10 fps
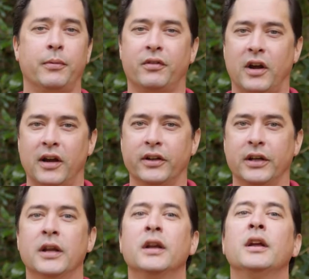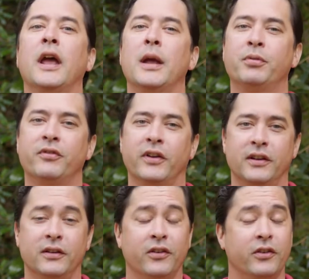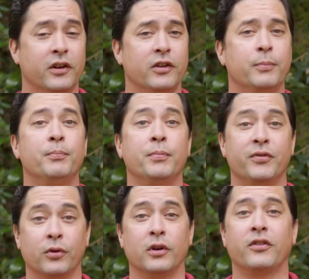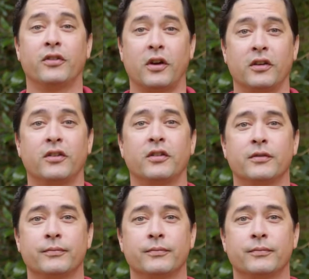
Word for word: thriving and preventing disease before it starts.